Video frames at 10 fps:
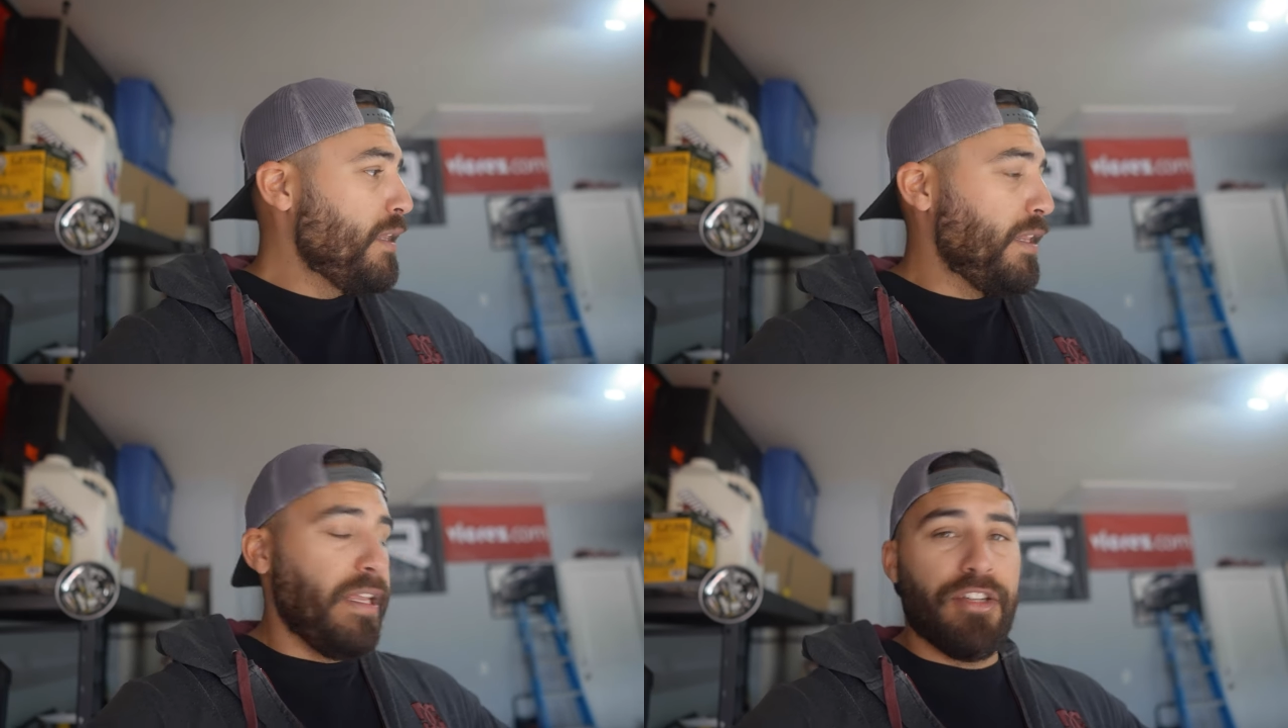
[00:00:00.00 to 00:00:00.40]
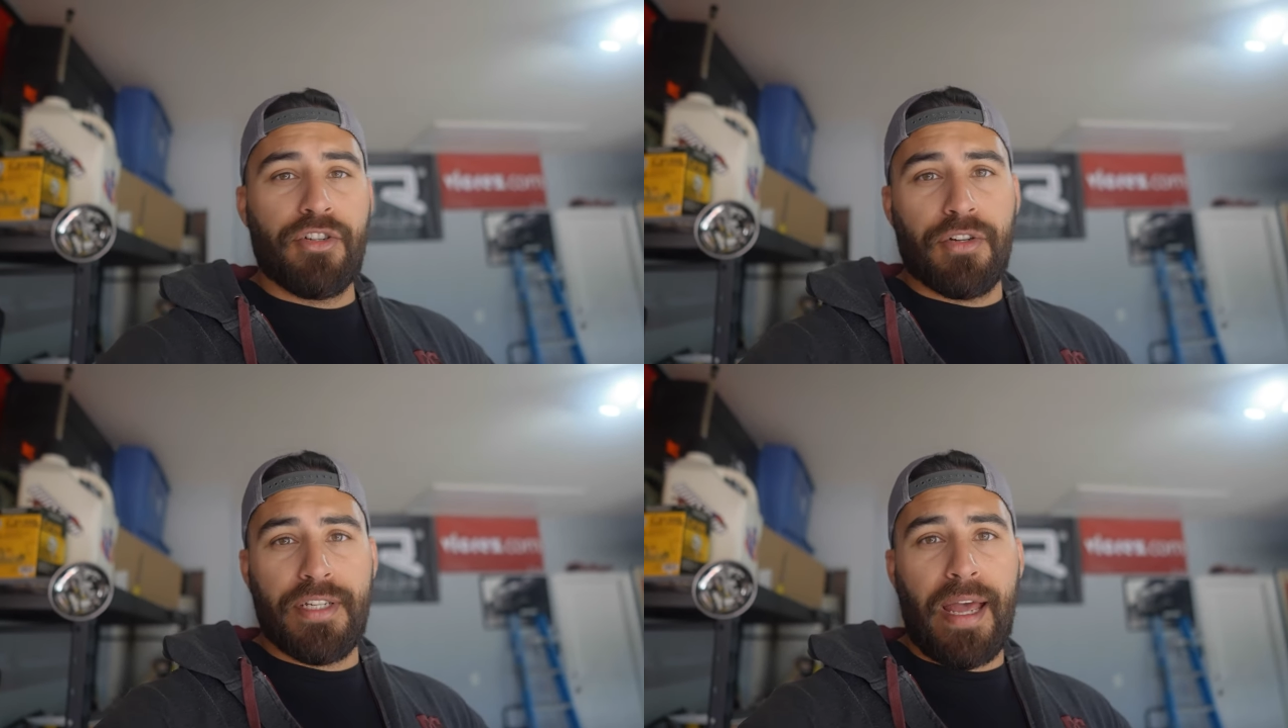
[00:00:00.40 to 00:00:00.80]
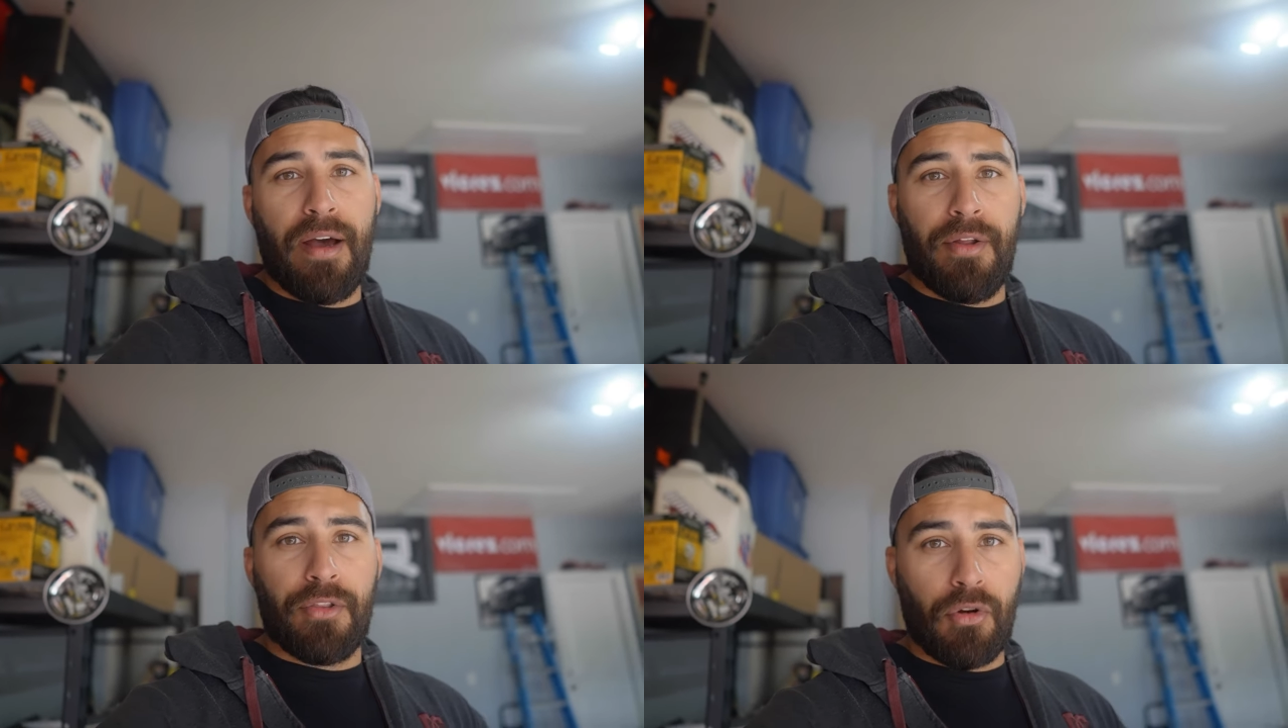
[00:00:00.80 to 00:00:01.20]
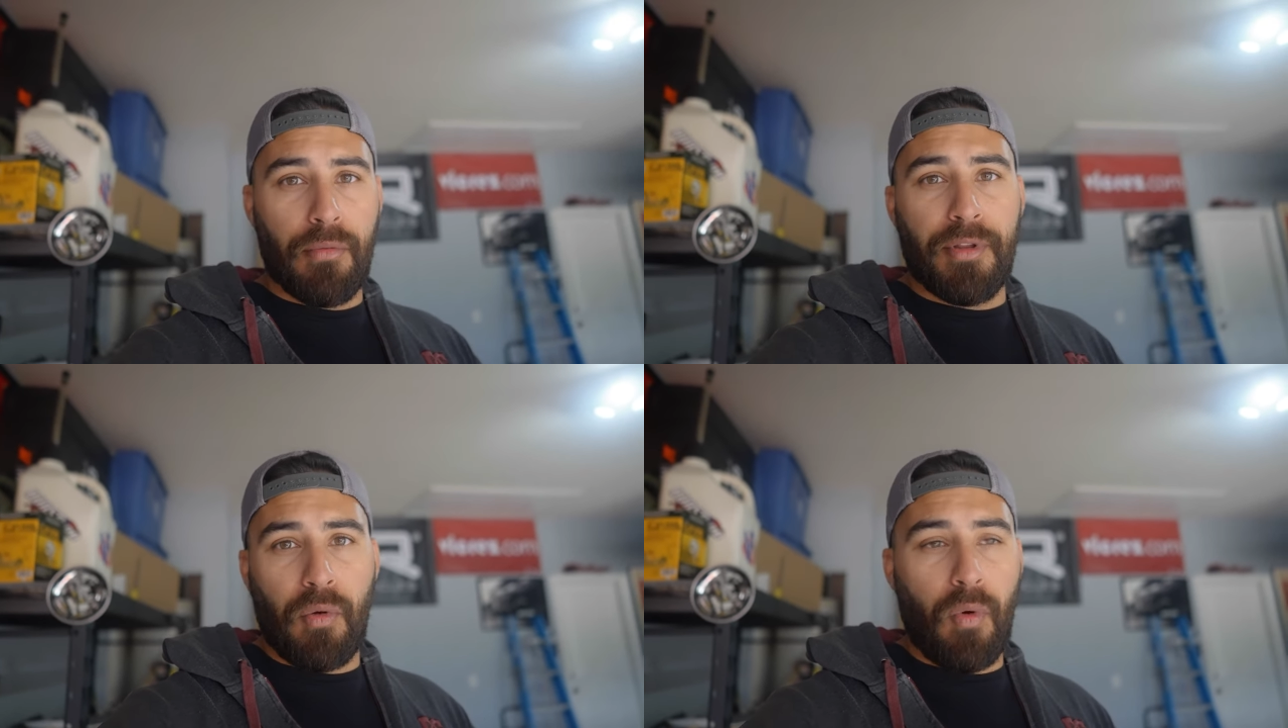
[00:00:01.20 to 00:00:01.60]
the inserts out and throw
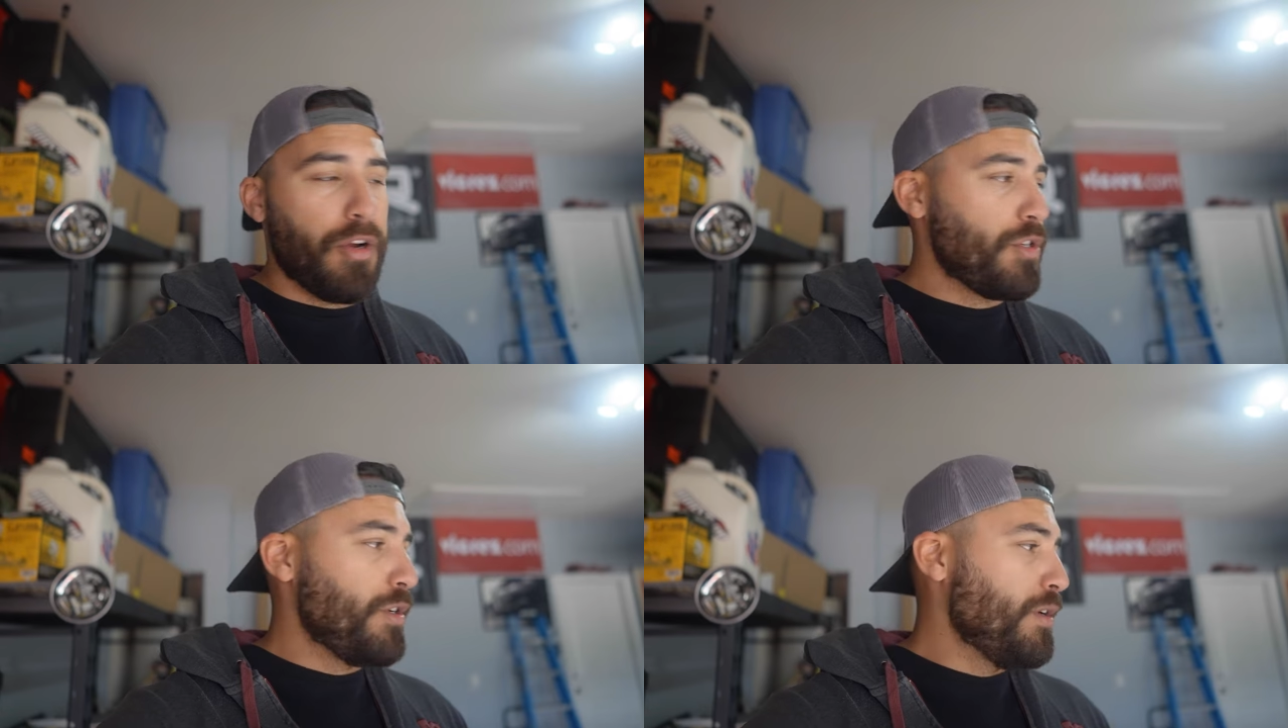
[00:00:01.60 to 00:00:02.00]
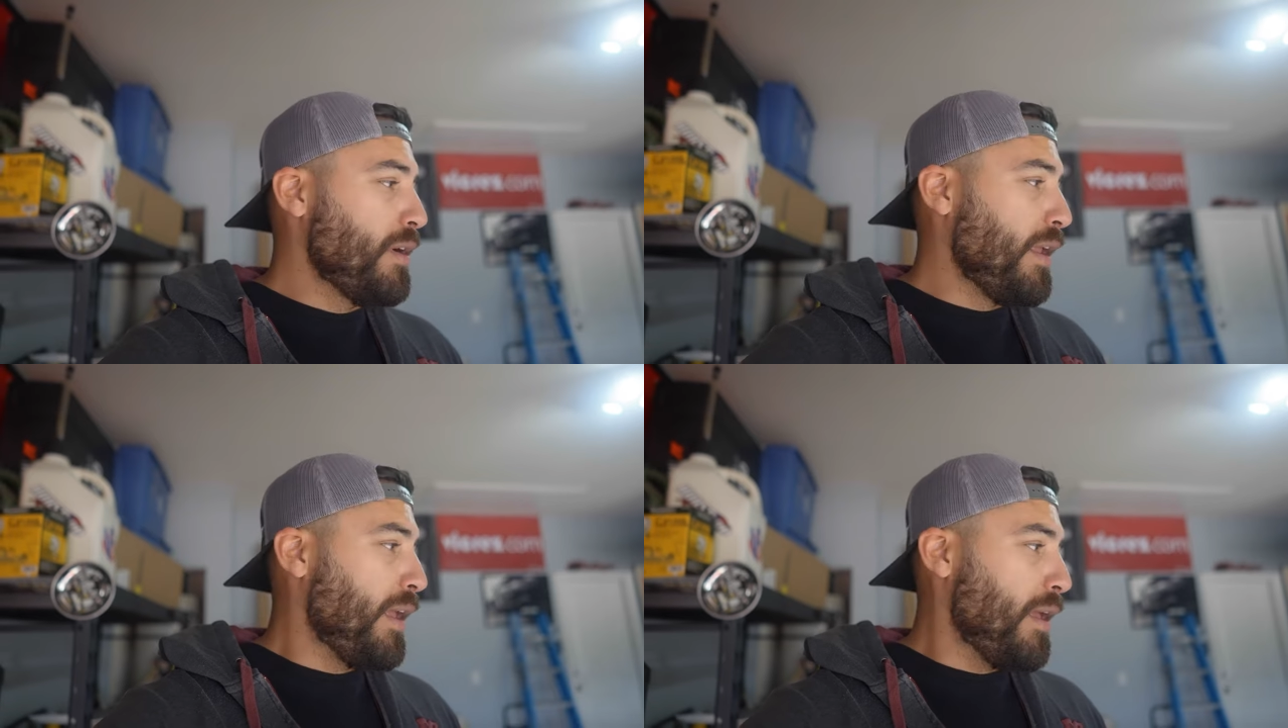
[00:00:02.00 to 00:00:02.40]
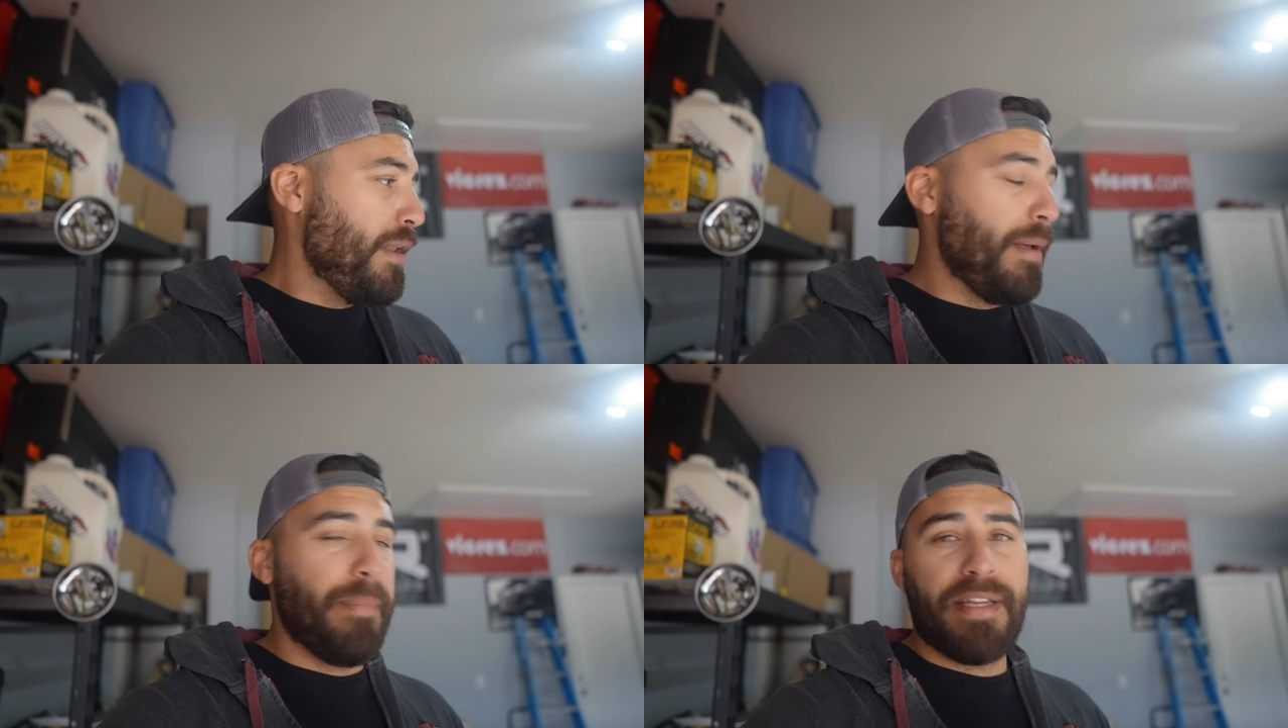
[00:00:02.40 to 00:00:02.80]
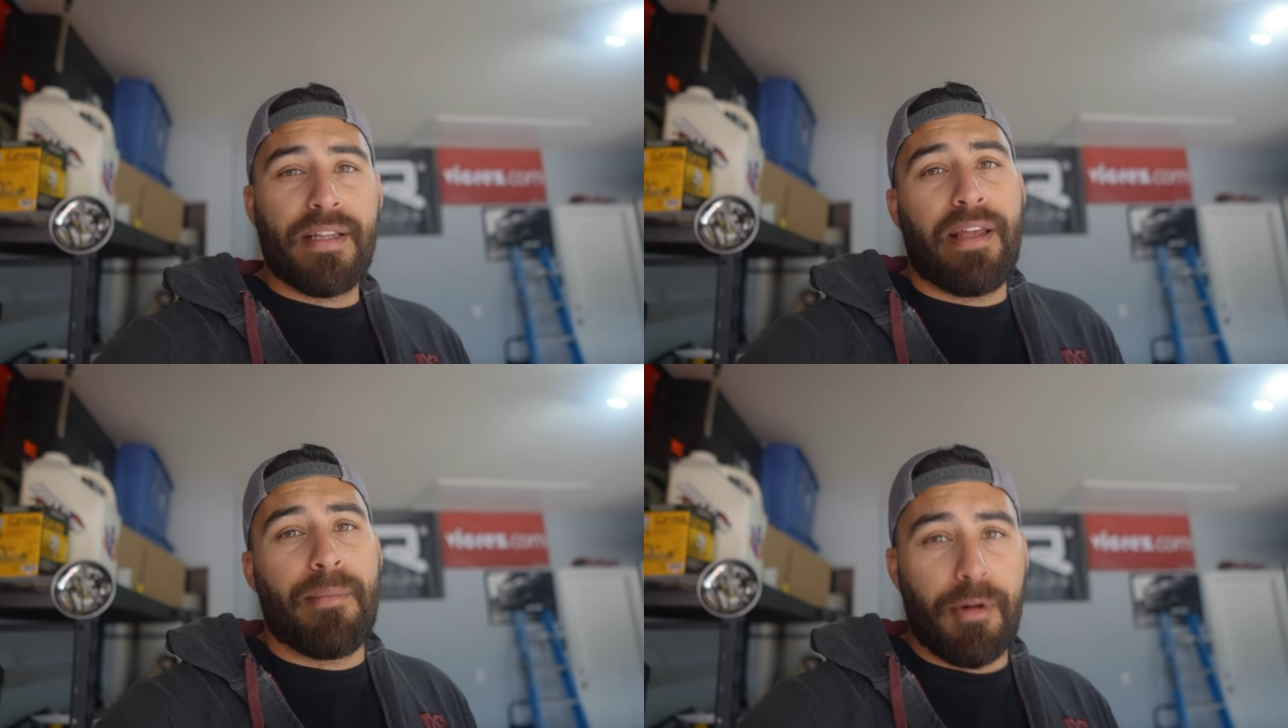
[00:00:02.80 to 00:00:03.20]
them in the washer. And
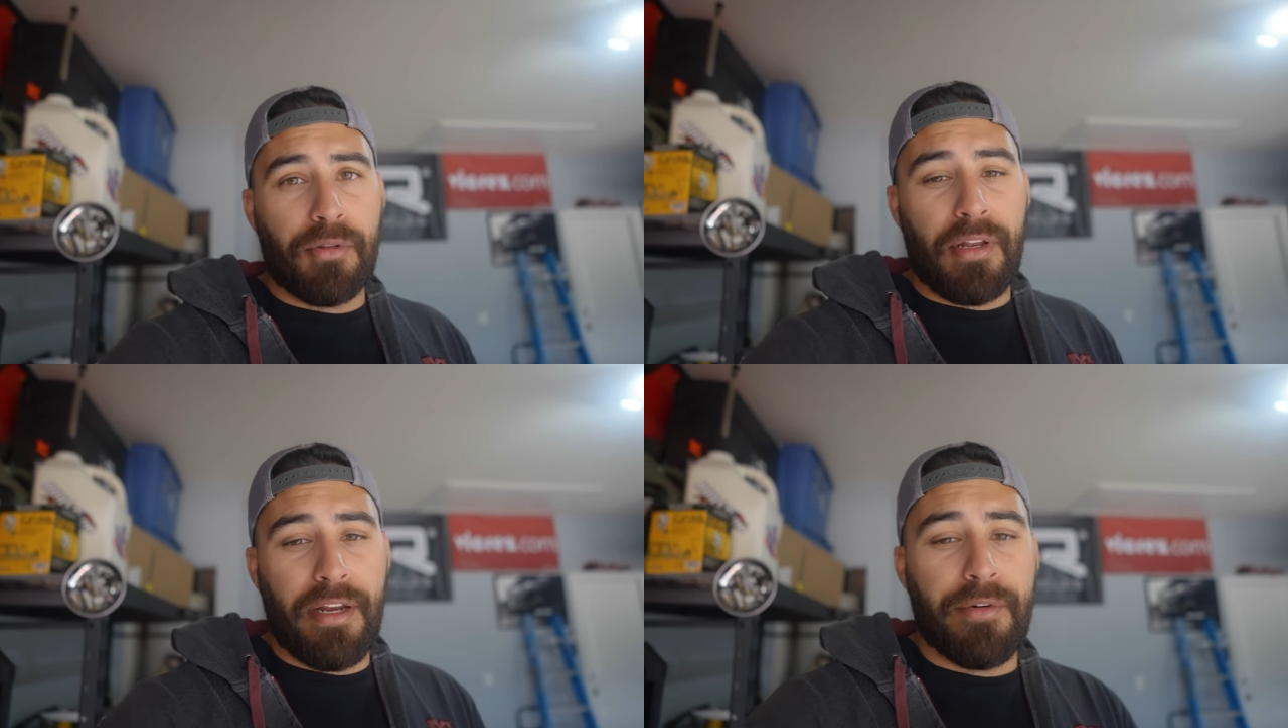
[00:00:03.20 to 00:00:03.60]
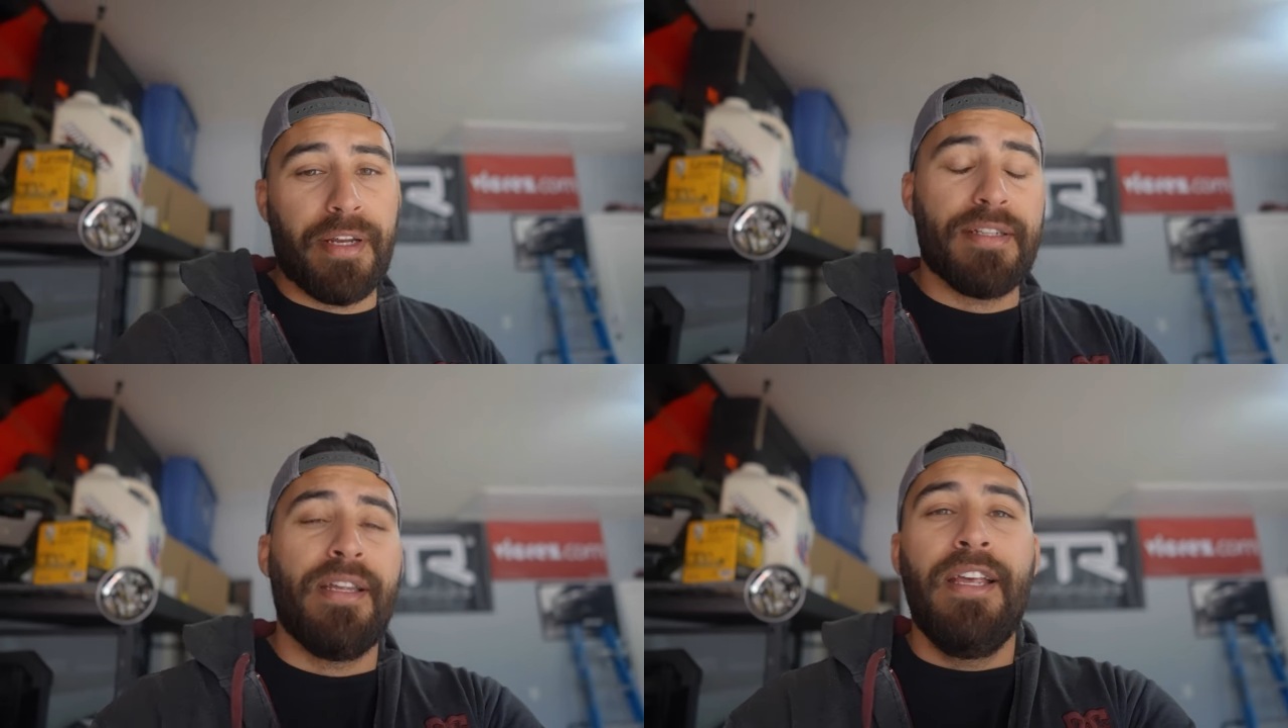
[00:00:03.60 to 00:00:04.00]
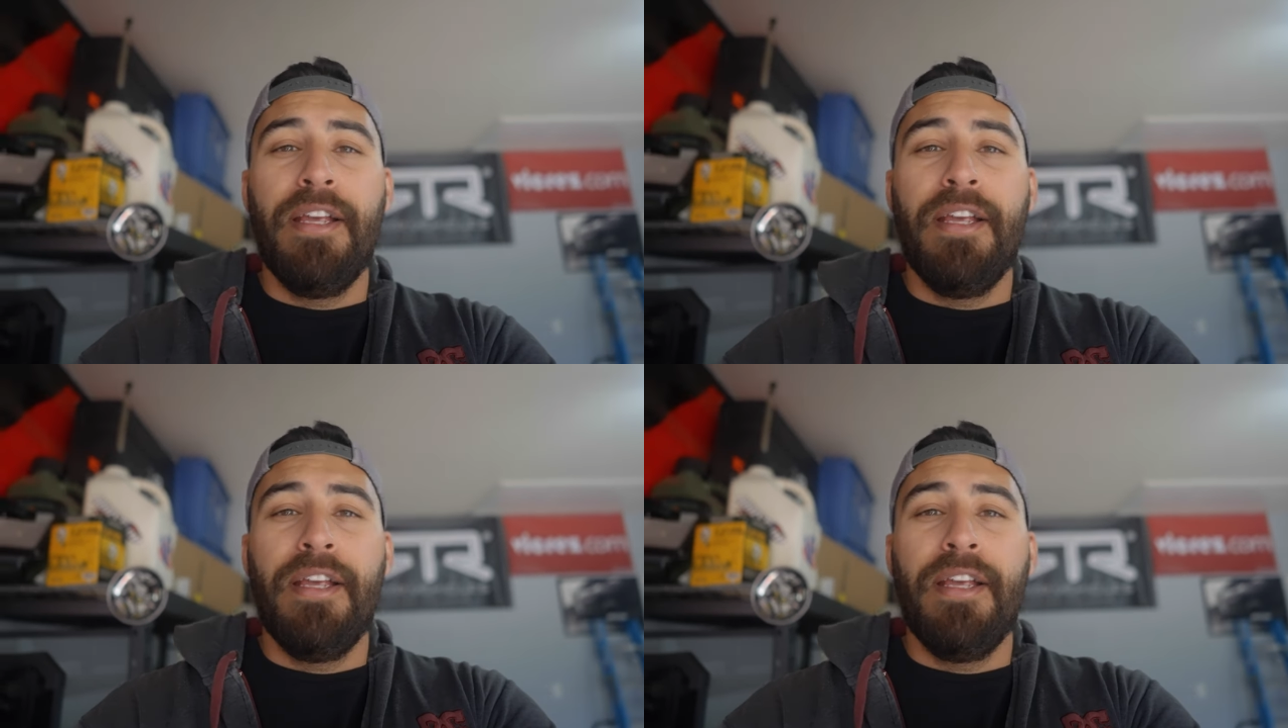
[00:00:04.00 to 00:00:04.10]
basically I broke the D-rings.